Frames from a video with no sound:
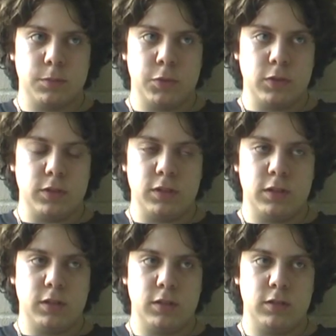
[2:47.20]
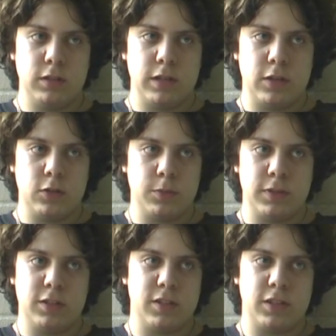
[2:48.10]
bullied at home.
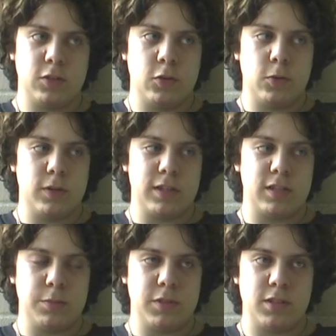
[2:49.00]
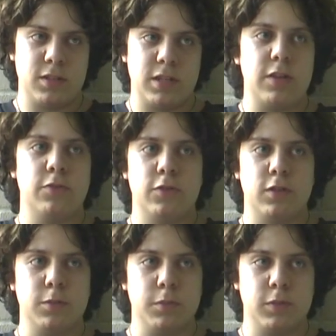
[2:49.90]
And there's like nowhere that seems safe for
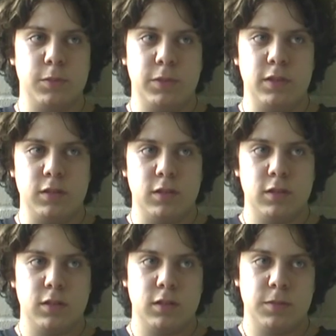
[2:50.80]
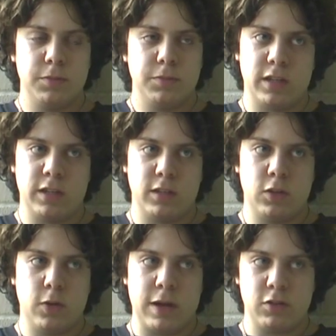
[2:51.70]
them to be. They could
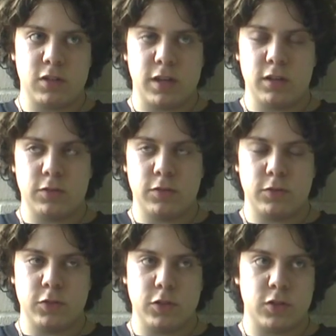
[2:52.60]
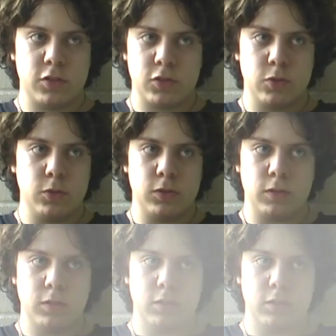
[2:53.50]
go outside of just school.